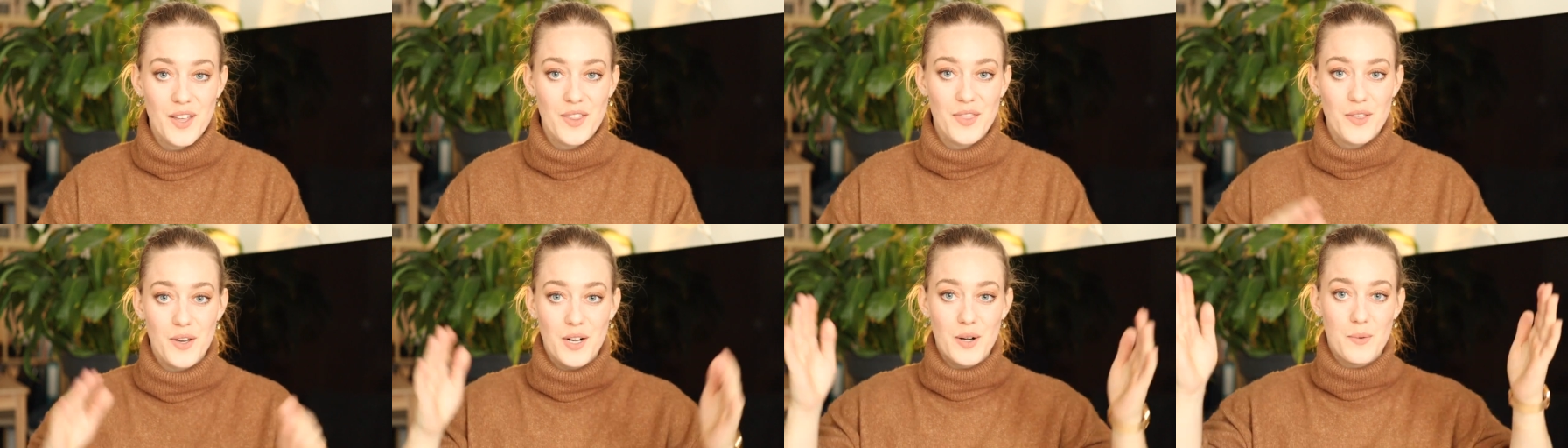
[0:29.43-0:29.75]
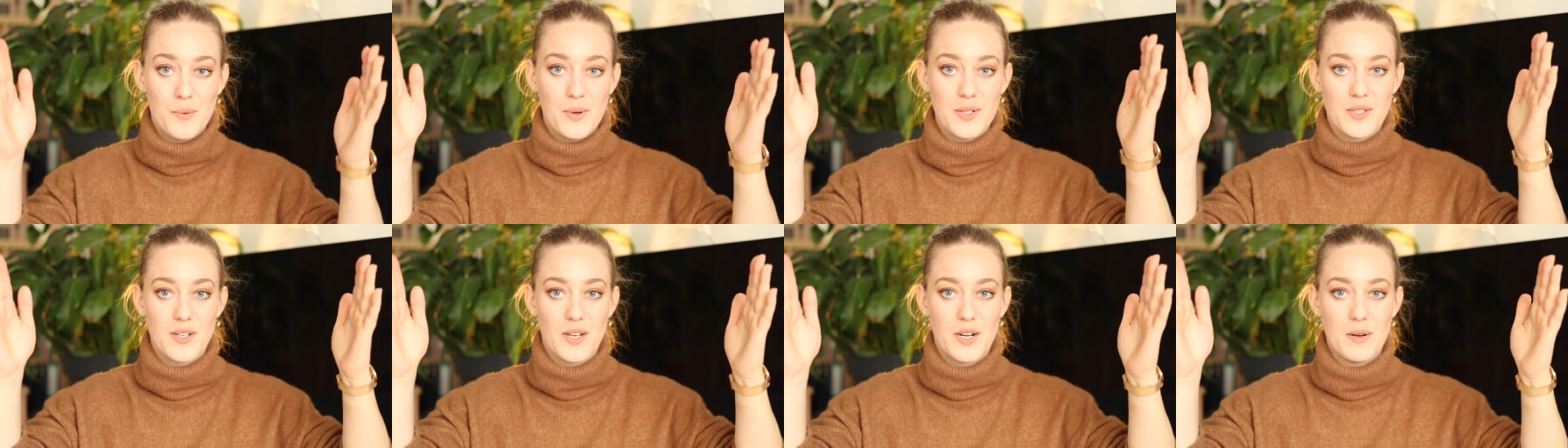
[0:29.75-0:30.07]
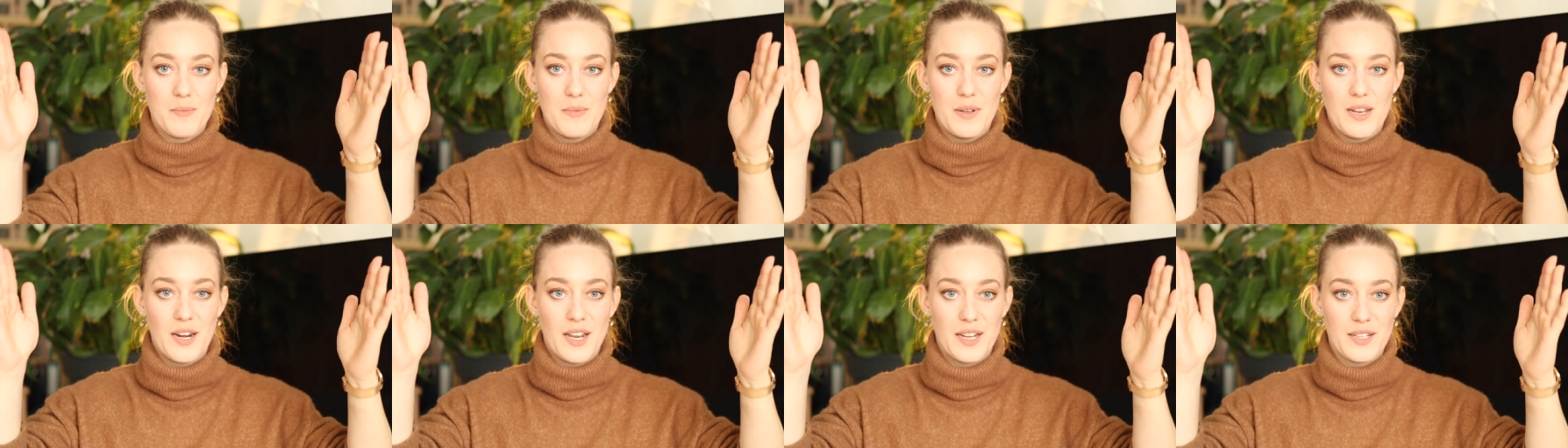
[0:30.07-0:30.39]
I thought it was
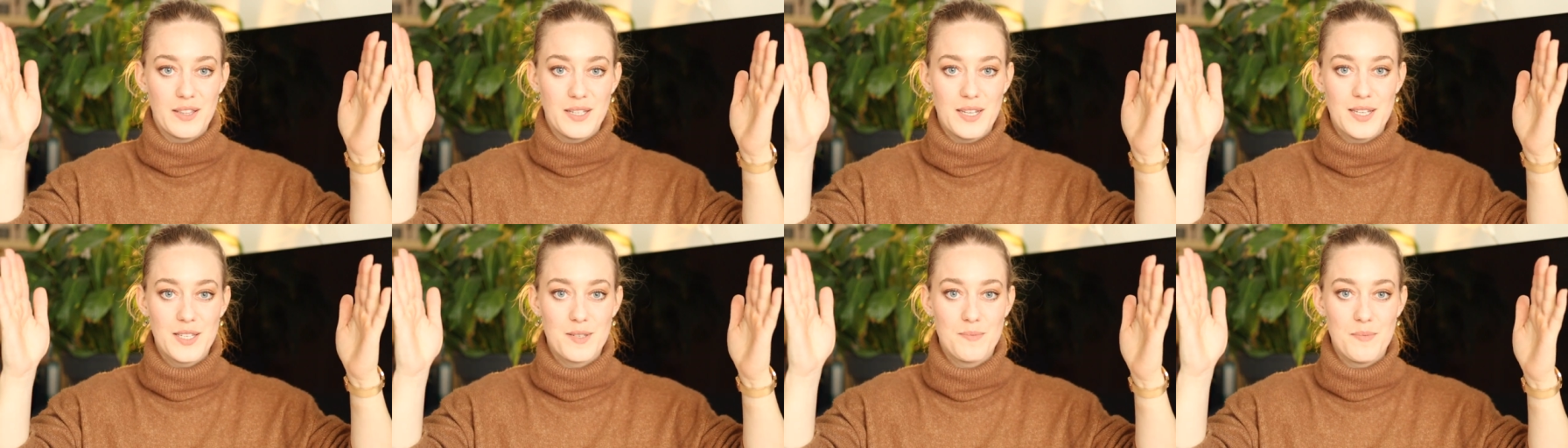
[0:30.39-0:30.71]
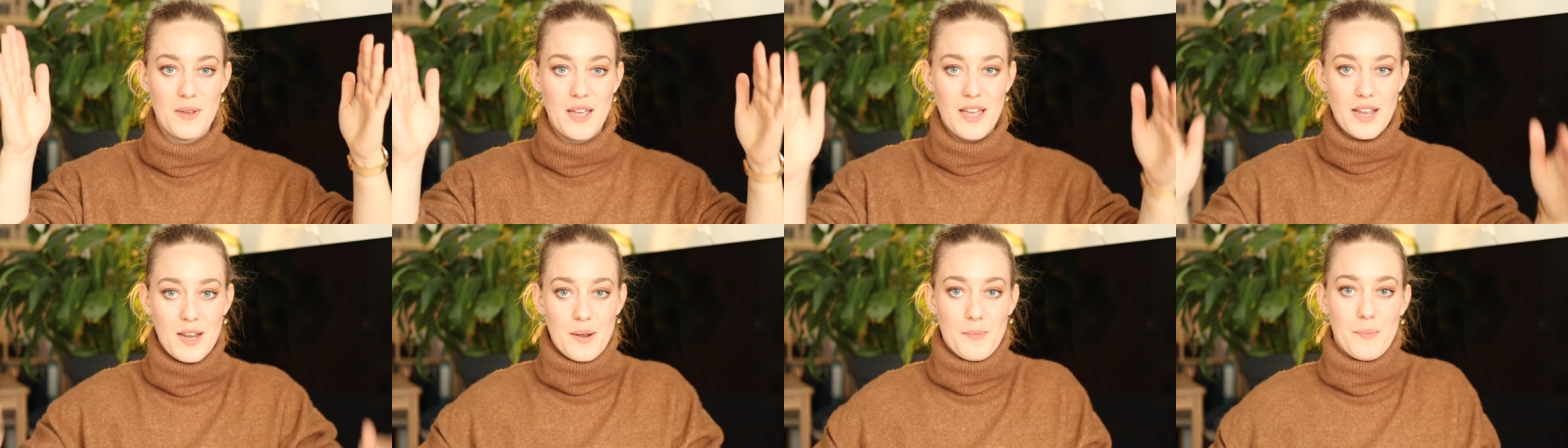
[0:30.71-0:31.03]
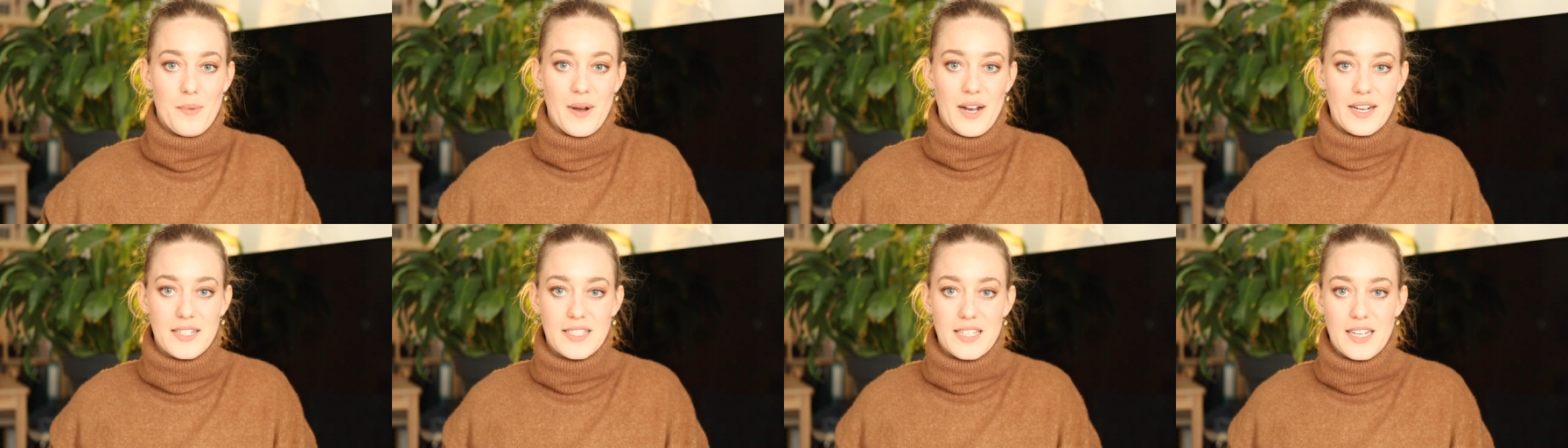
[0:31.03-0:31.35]
gonna be like this big,
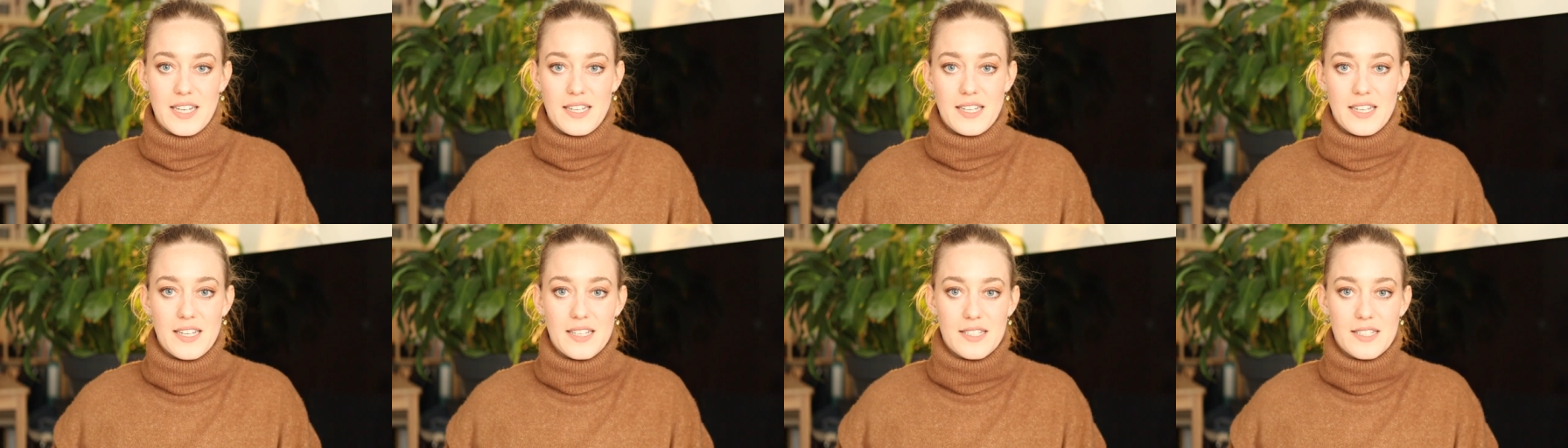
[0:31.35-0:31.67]
but it